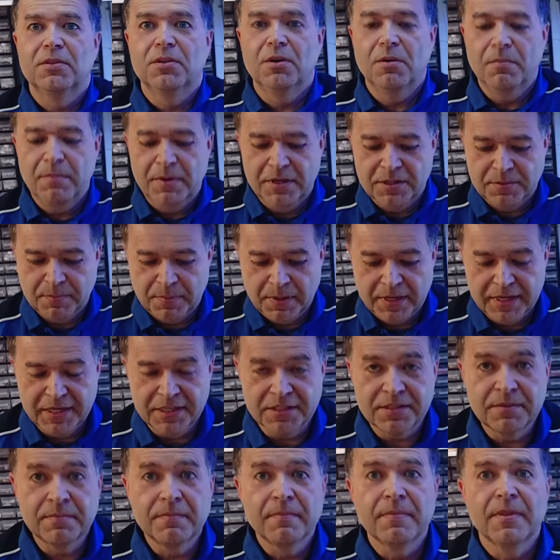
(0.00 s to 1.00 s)
best
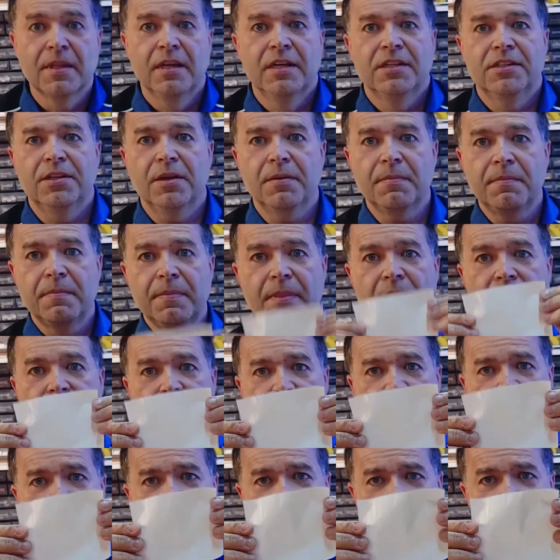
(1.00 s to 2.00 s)
pleased. So
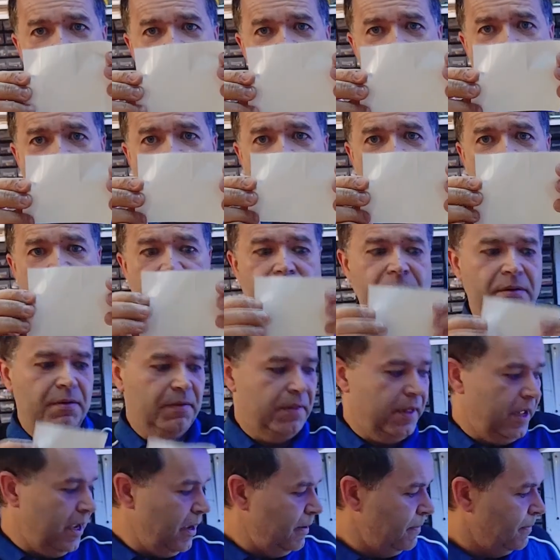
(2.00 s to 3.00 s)
that's material
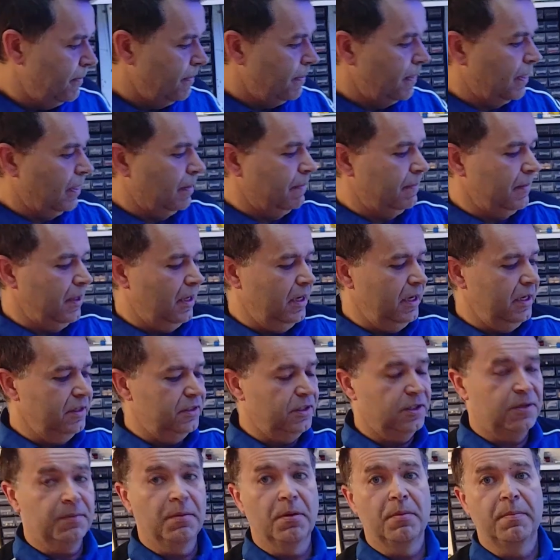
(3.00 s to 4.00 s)
there, and here's a
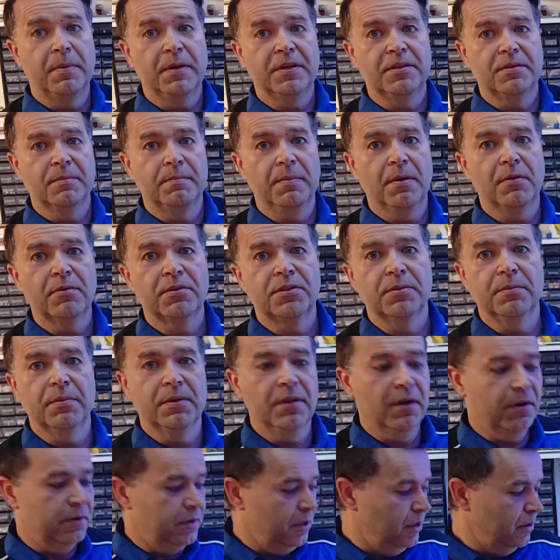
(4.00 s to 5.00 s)
small piece of balsa wood that
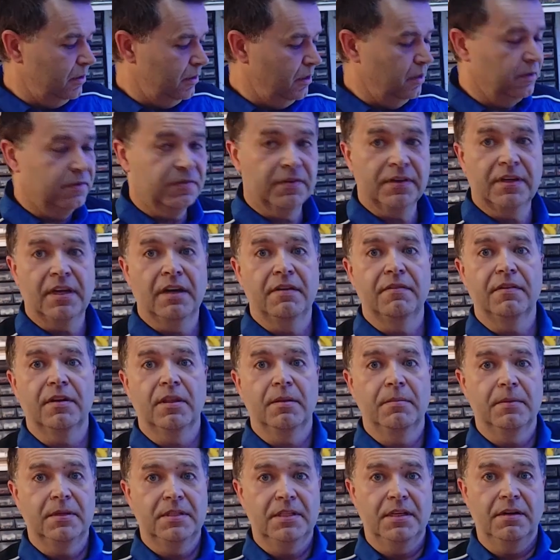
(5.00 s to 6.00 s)
I use for covering the
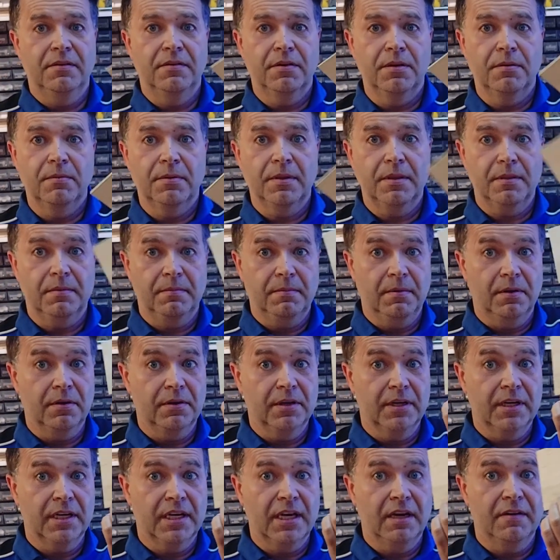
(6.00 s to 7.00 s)
material with, that I'm
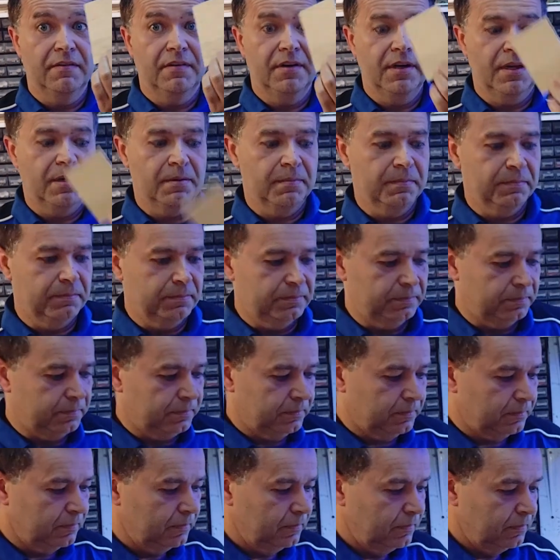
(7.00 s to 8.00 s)
going to cover now.
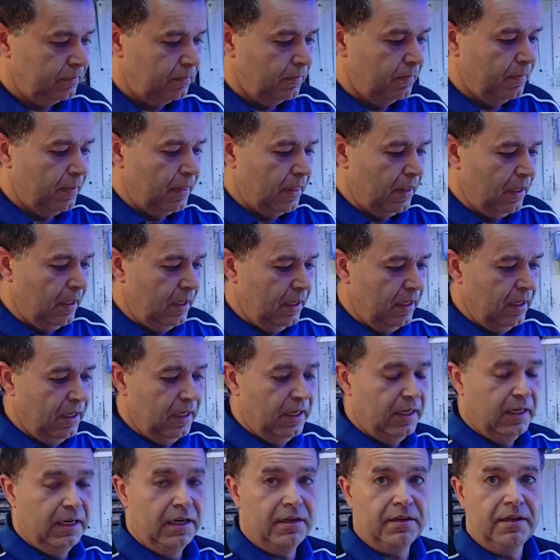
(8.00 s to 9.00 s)

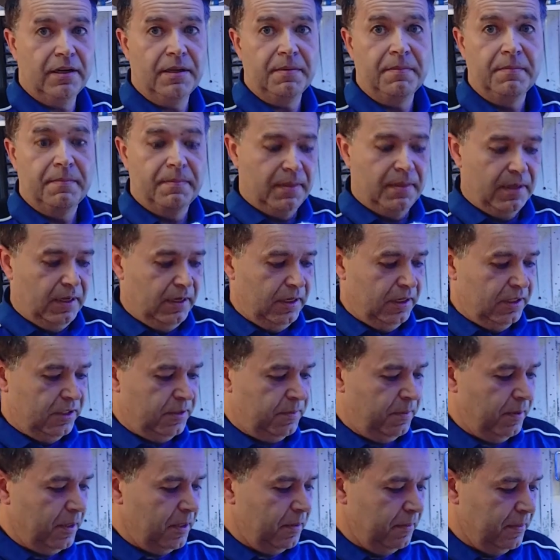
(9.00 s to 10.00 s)
Literally
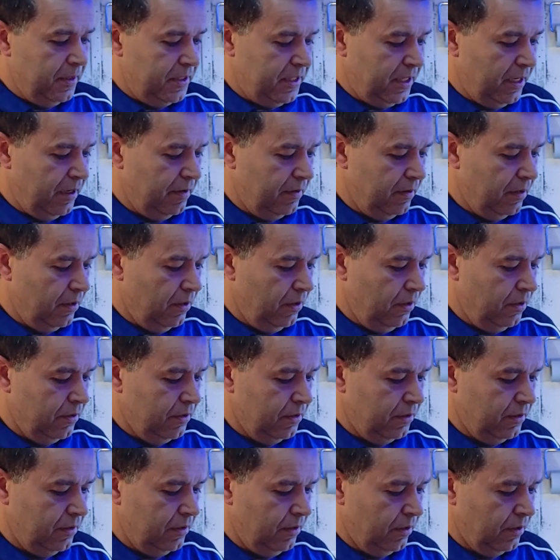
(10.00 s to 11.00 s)
spread the material
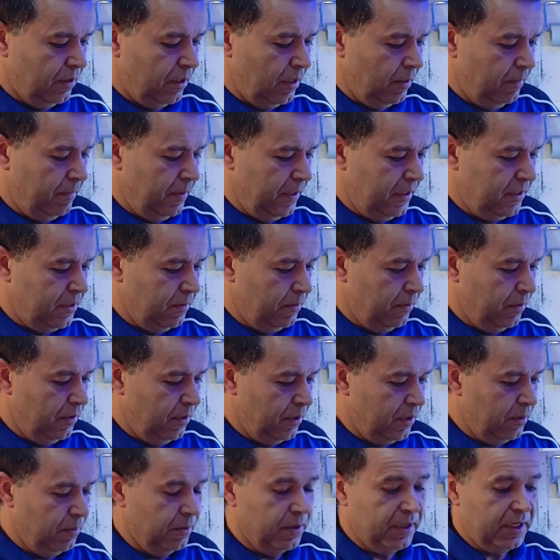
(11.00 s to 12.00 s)
onto the piece of wood that
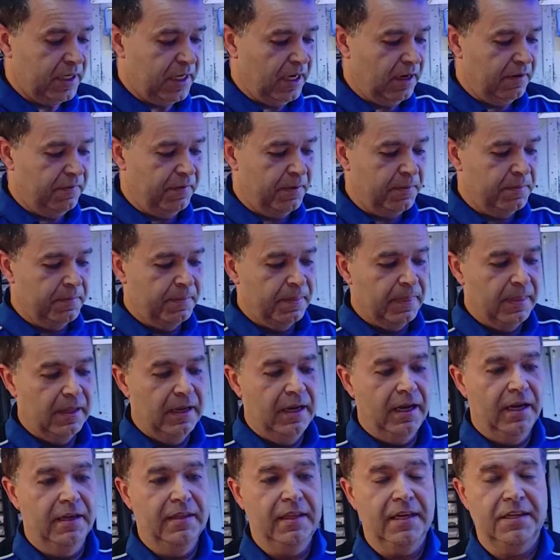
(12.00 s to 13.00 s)
you want to cover,
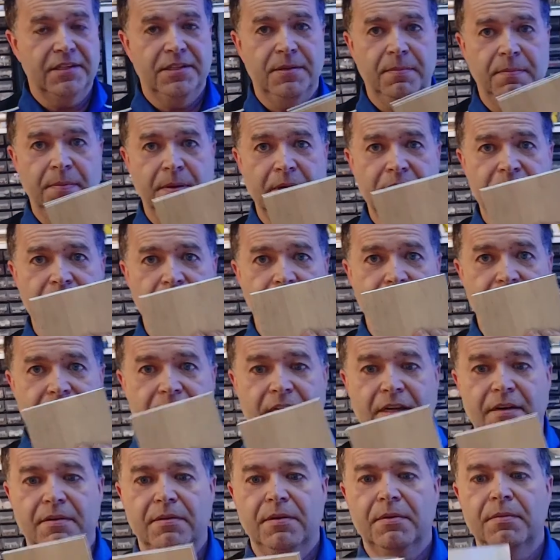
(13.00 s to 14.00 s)
and that's the piece of
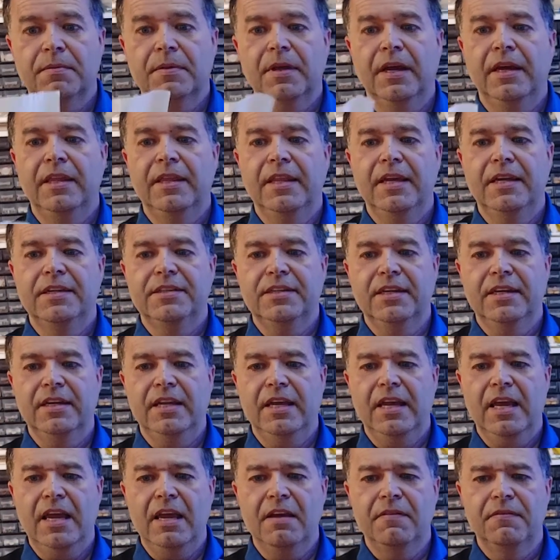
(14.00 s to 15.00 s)
material, and there's an
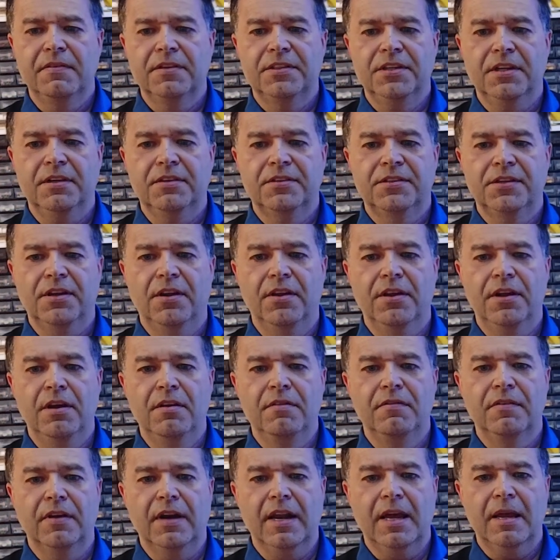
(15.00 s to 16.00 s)
ever so slight
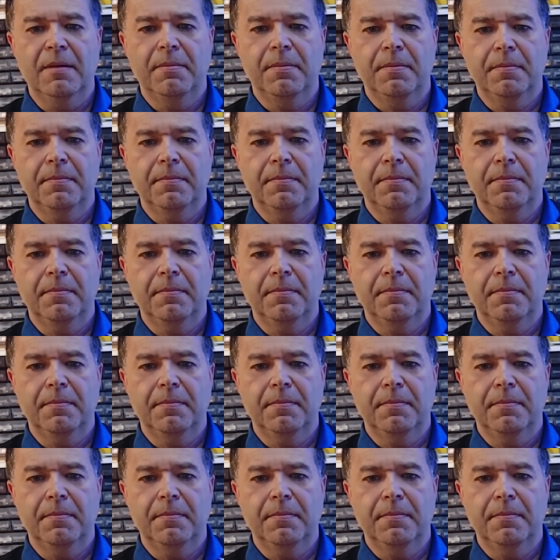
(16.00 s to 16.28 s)
overlap